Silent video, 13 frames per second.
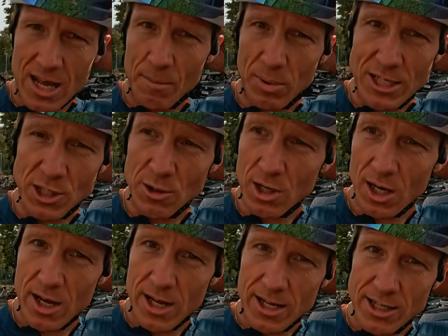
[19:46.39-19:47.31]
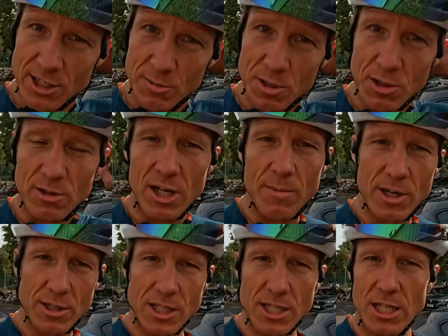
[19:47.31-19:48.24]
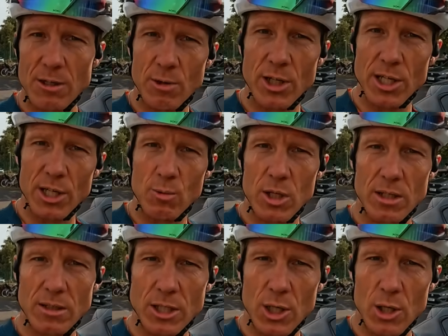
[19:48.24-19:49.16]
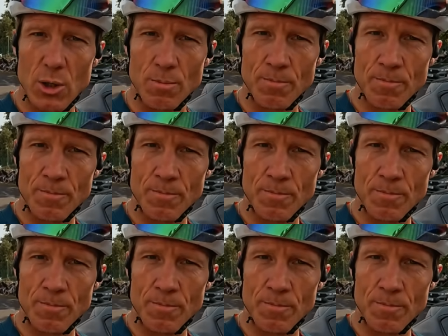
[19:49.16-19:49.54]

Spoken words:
Please do like and subscribe, and I'll see you on another one soon.